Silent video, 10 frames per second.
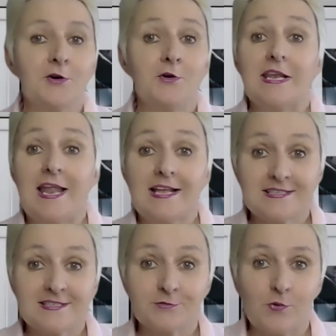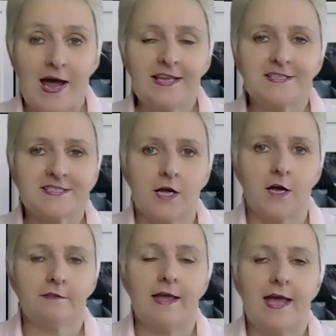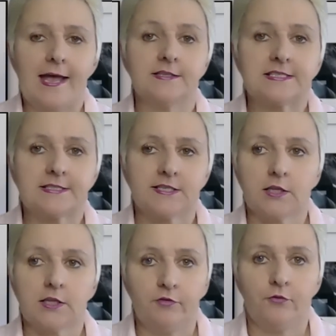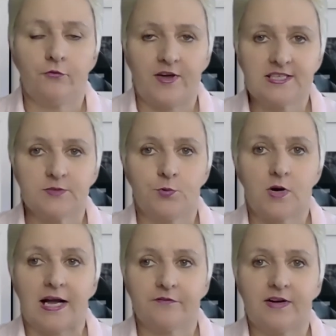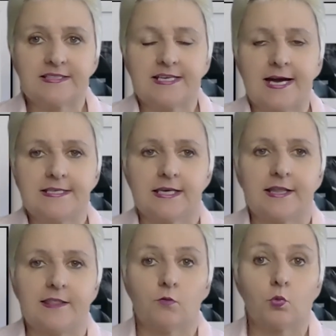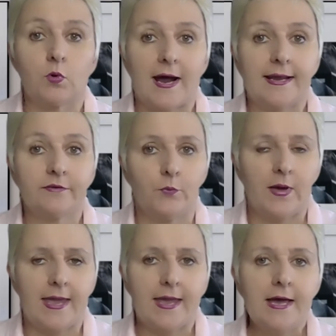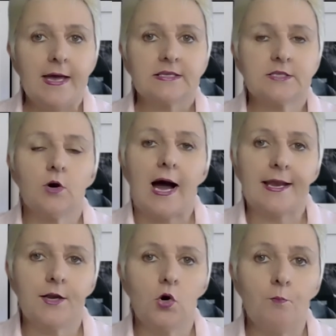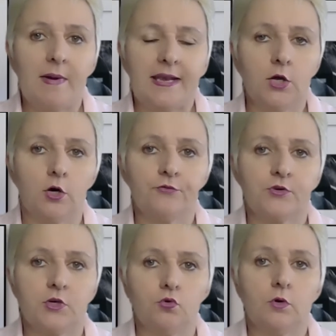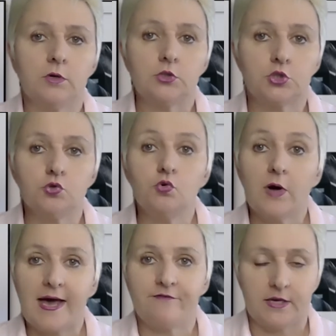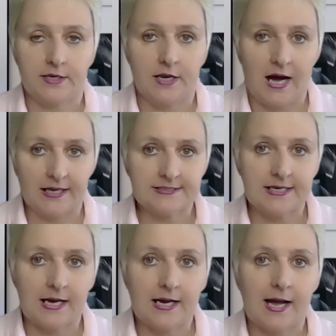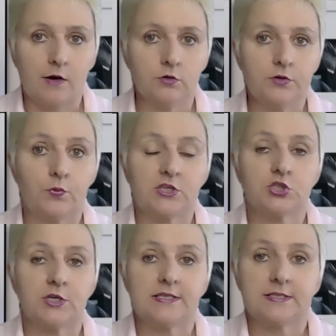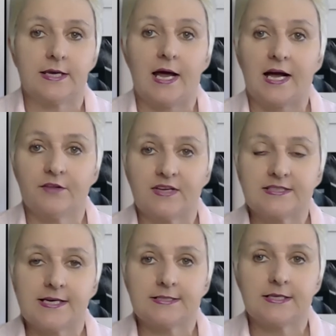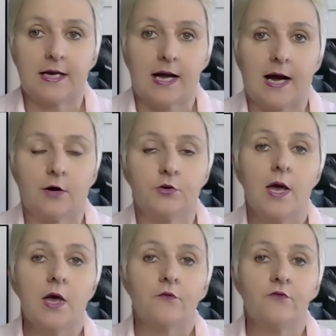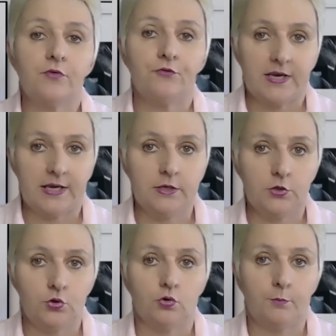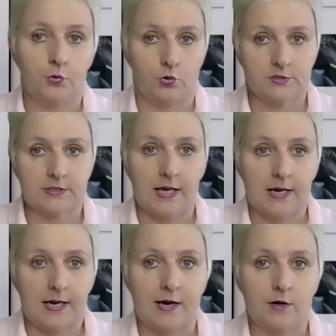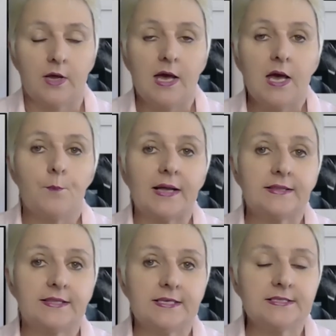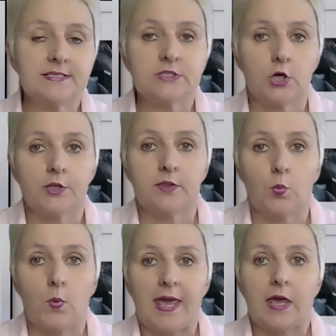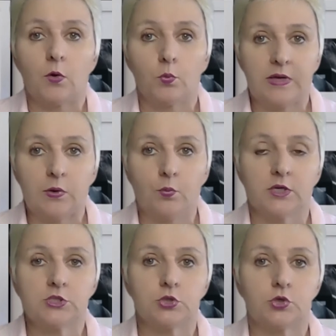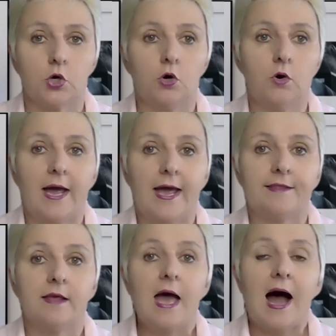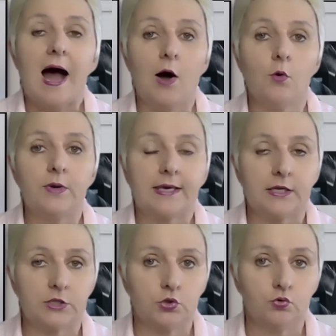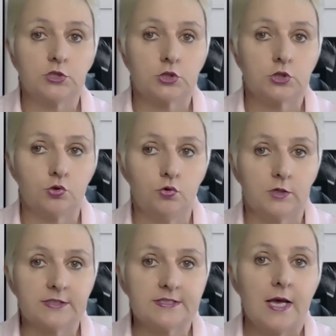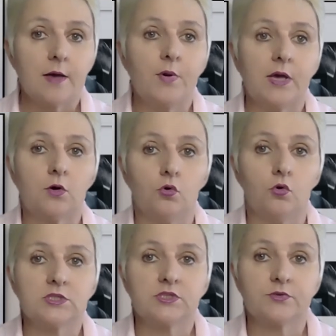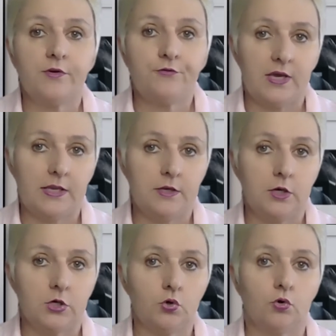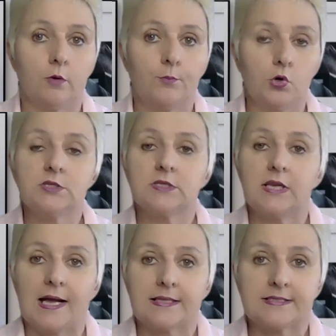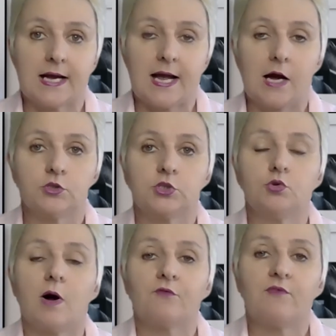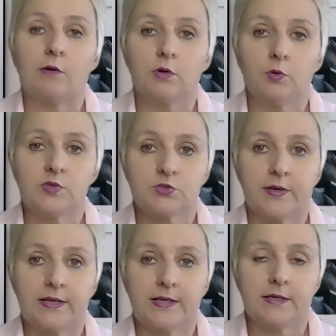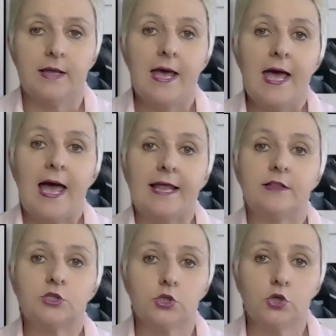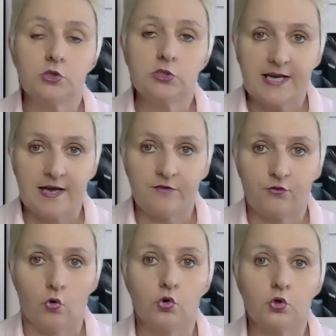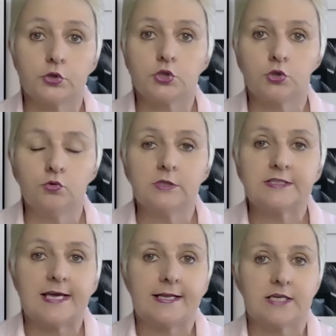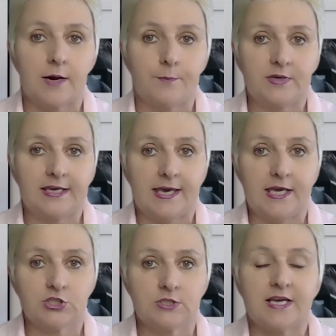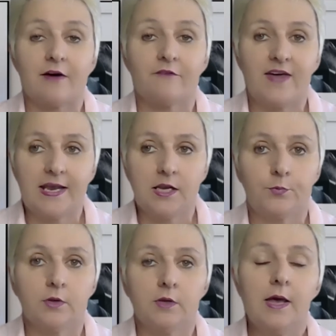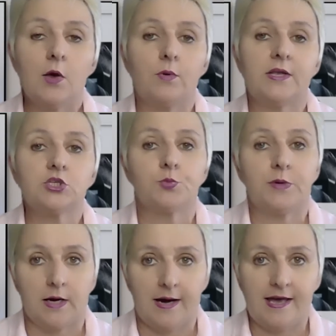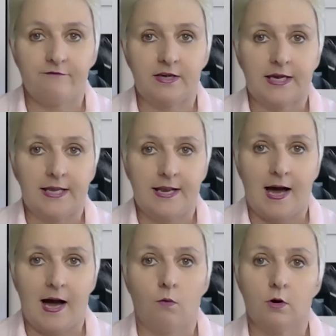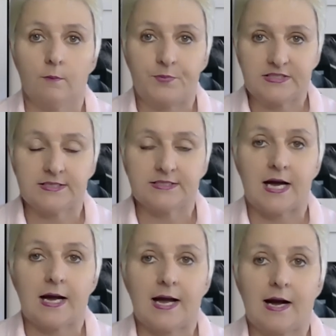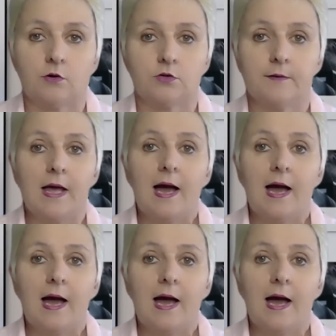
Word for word: So let's right stop and start the Facebook advertising the right way. So I know many of you do have an ads account, which is an advertising account within your personal account. But this is not the way we want to go and how we can use tools because within your personal ads account, you are very restricted and don't have all the tools and applications available, which we are having in our business business account.